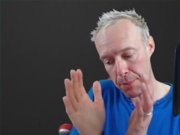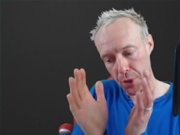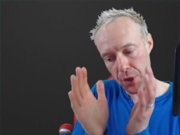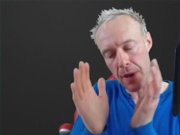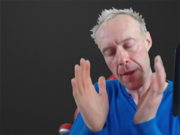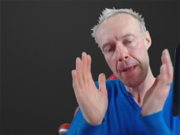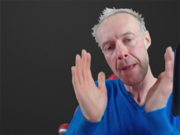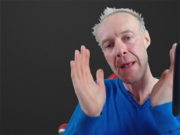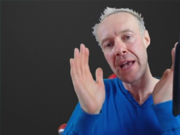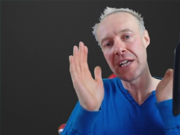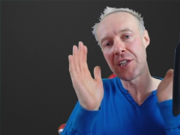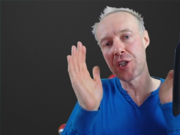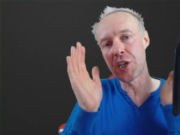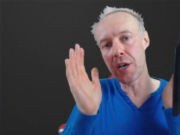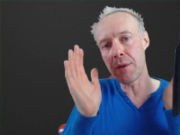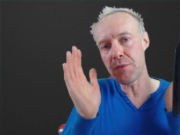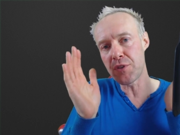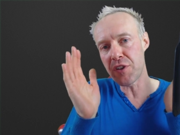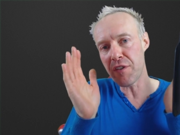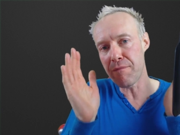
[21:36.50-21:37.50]
But in
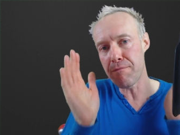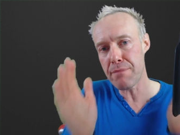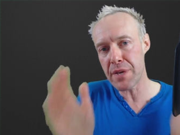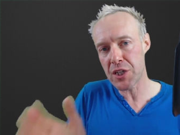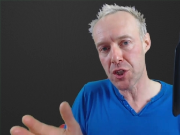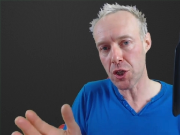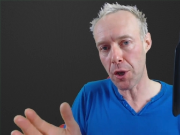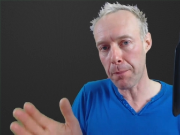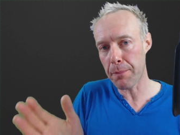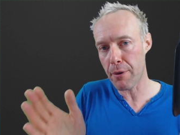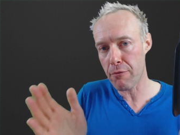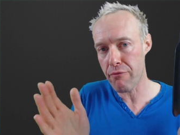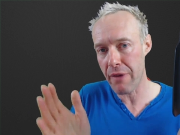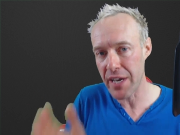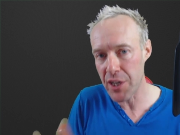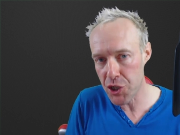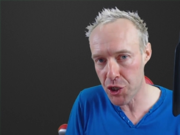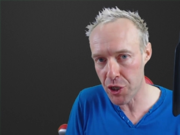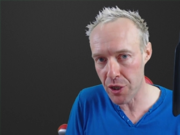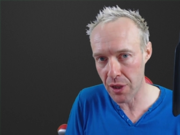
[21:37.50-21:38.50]
terms of
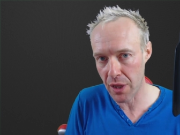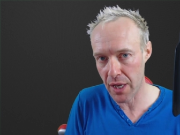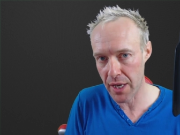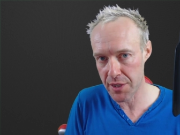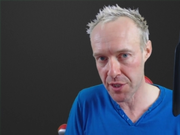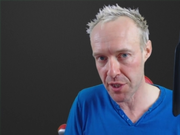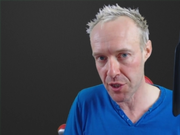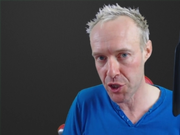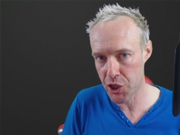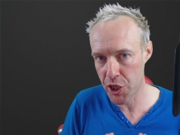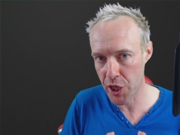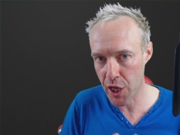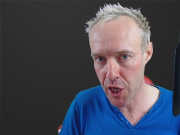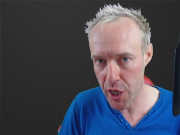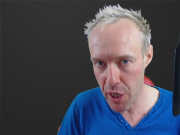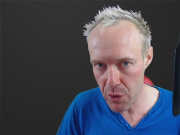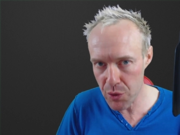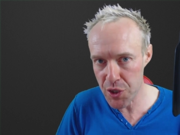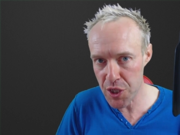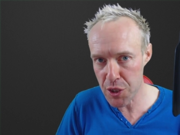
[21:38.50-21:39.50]
misoperationalizing, she
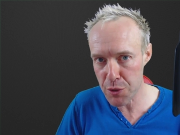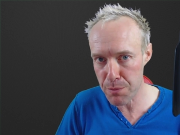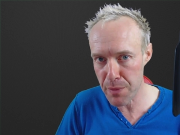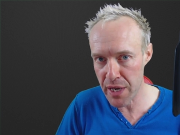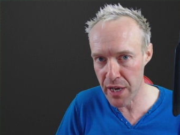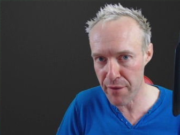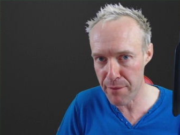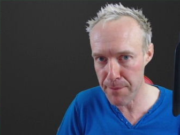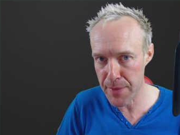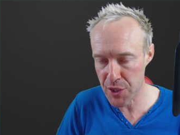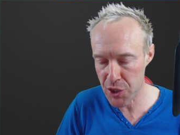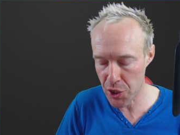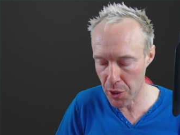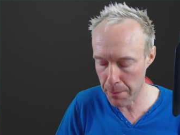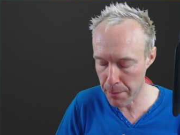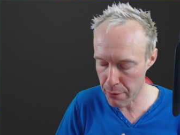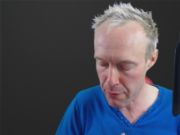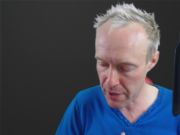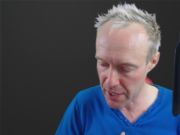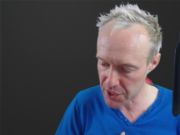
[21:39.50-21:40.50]
accuses me of
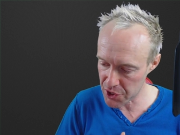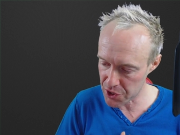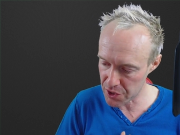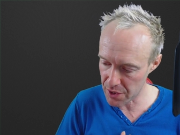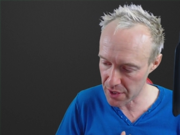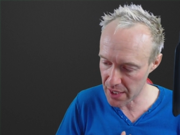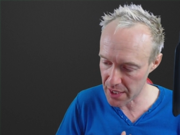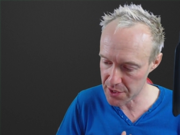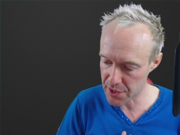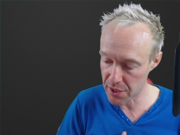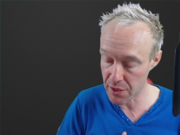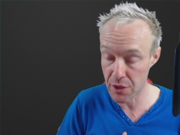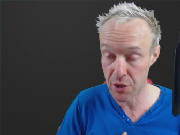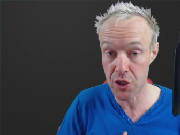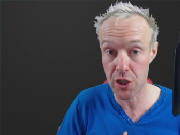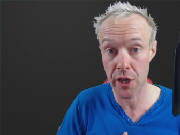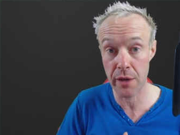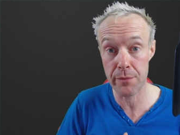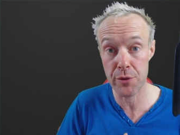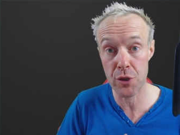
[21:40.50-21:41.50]
misoperationalizing
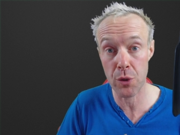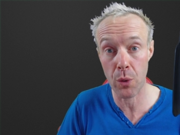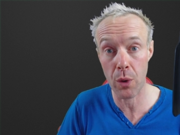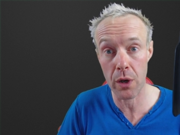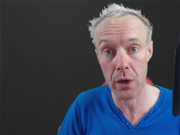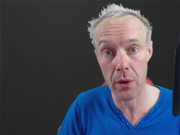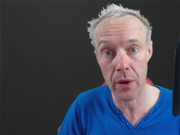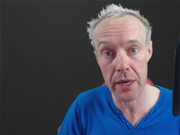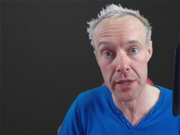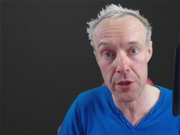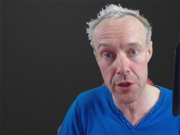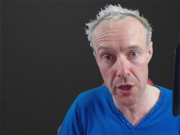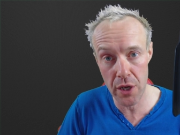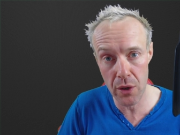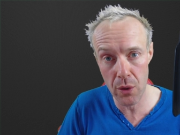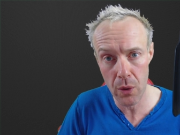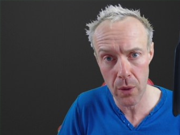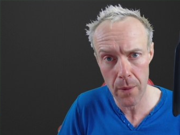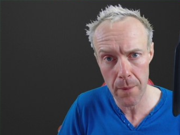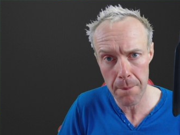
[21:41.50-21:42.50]
the term, so what do I
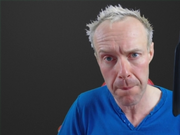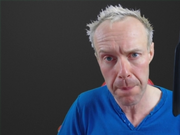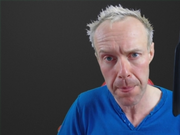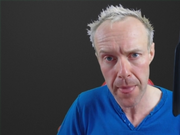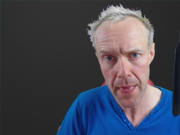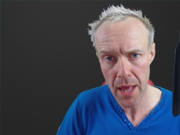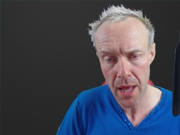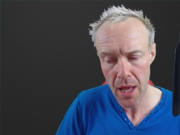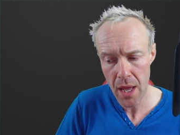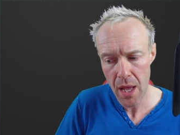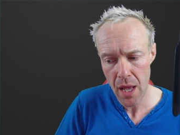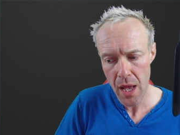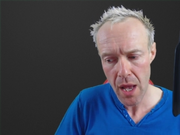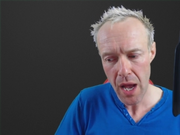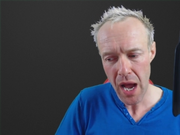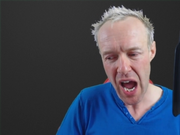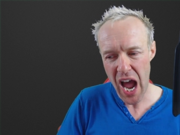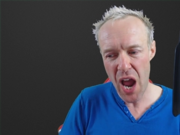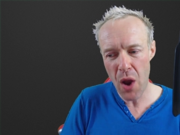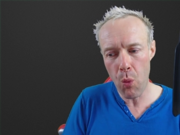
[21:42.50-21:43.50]
do?
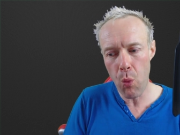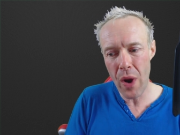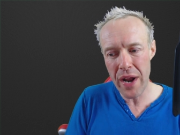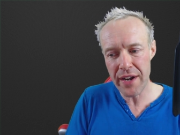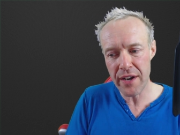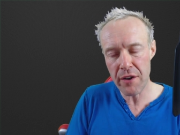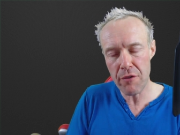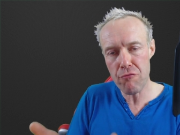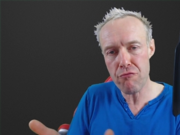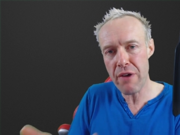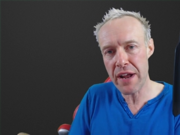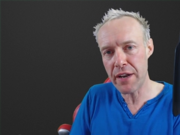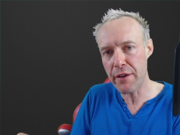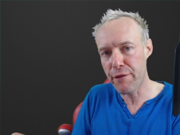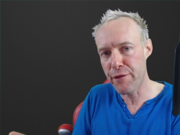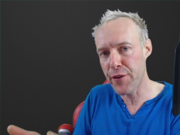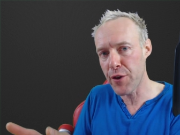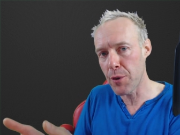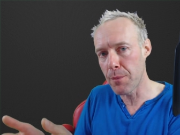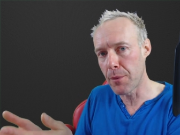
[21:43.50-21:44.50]
I went and
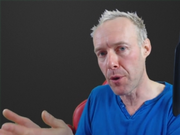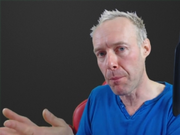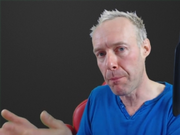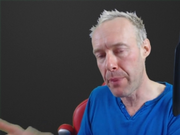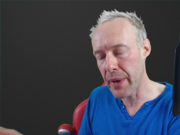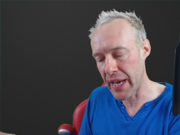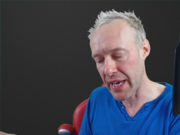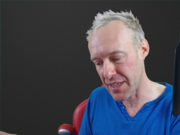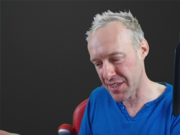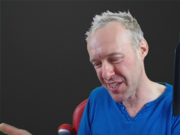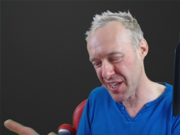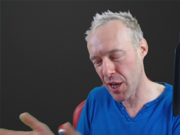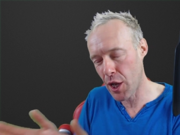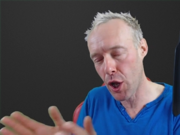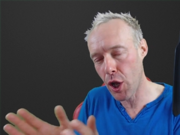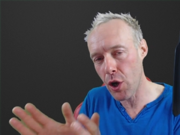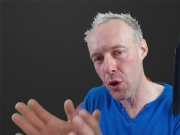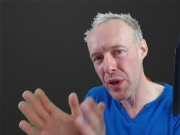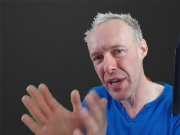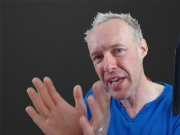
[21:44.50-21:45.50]
read a few more bits,
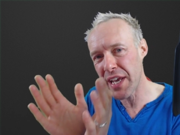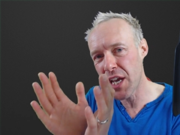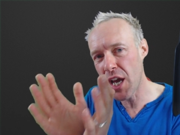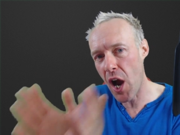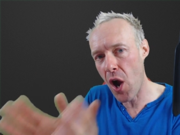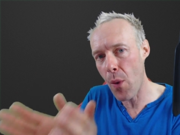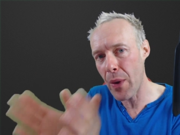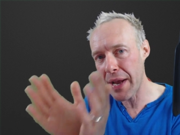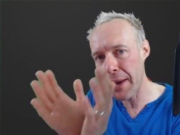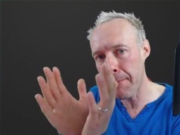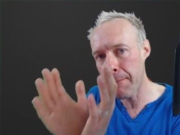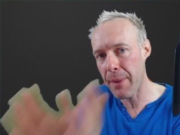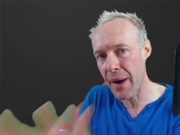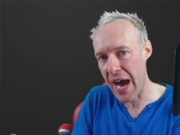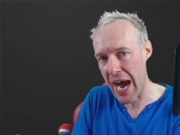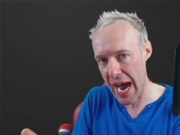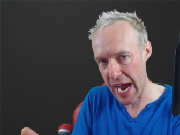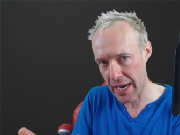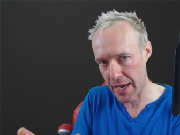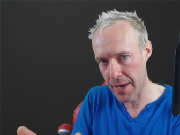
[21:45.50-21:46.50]
including going
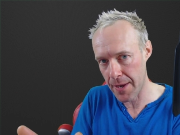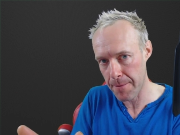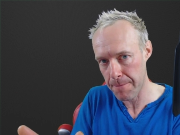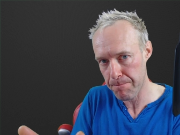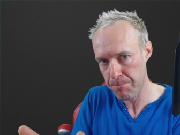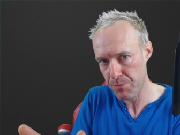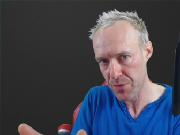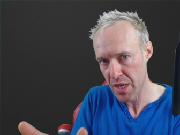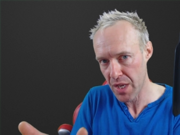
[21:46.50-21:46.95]
back